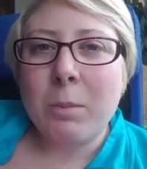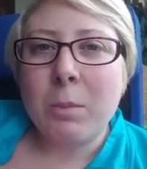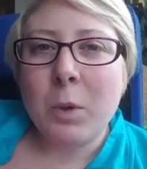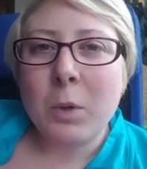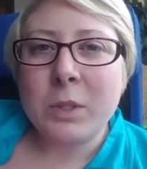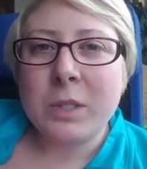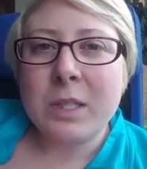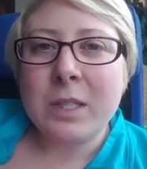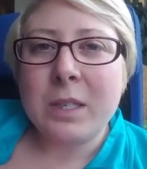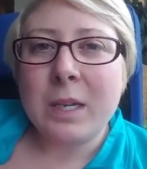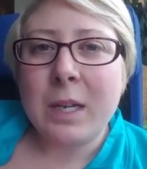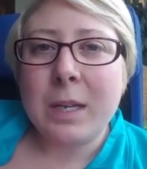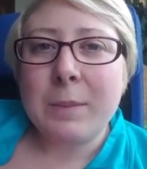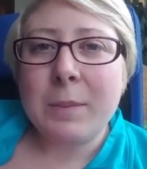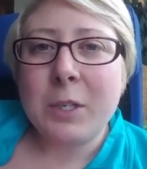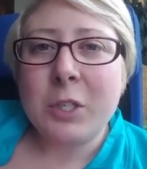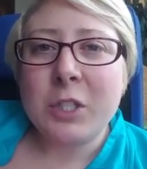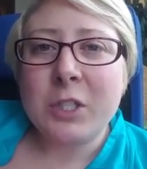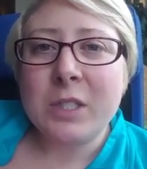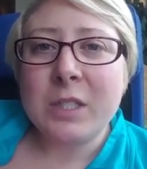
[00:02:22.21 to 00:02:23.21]
Most of the time
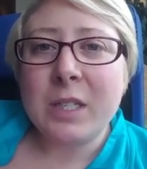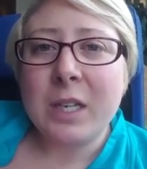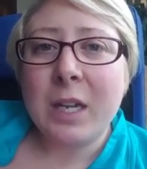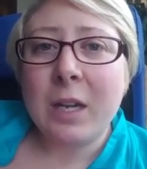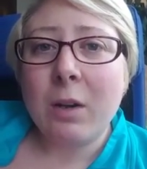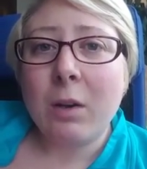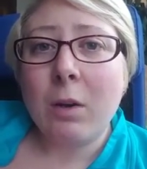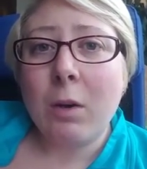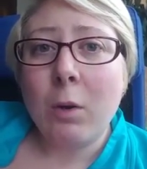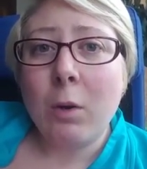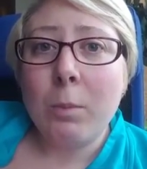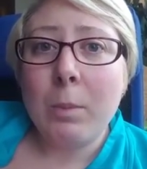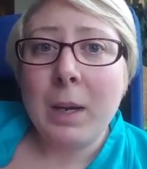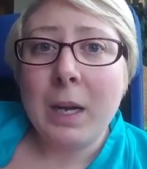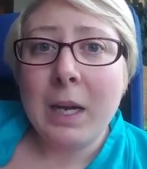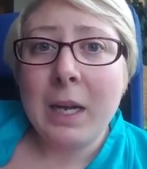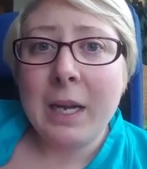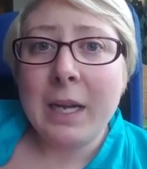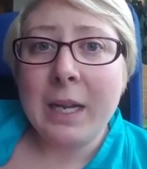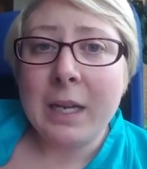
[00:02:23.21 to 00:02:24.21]
they just say, "Oh
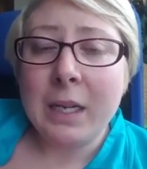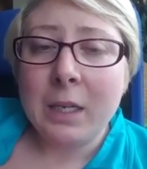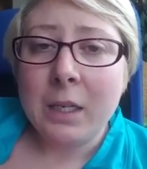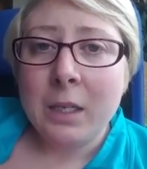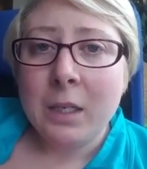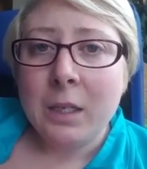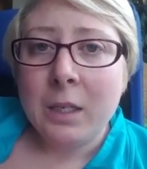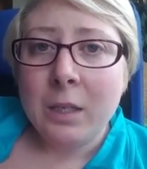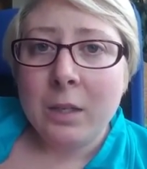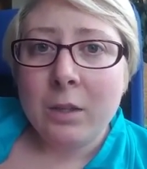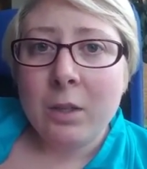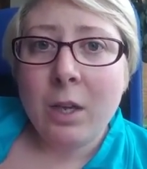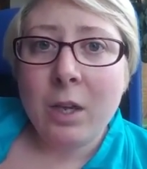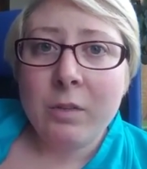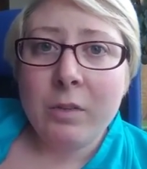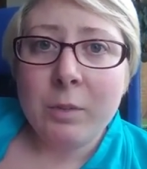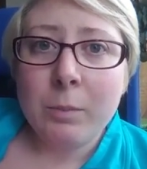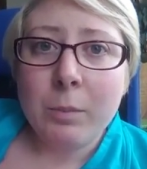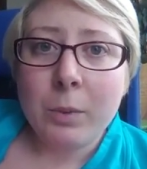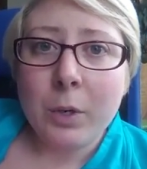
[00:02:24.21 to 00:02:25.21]
my, the
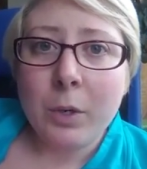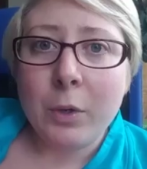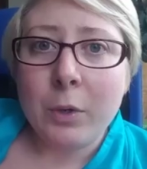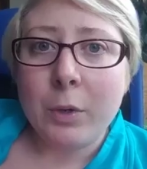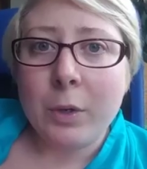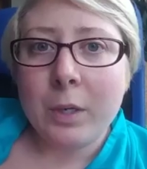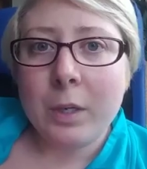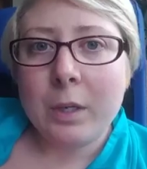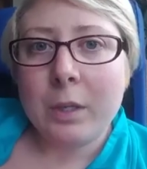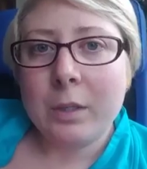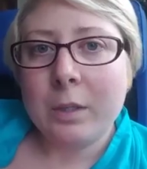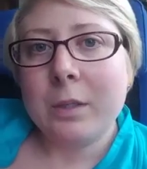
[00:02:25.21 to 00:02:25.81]
oven broke."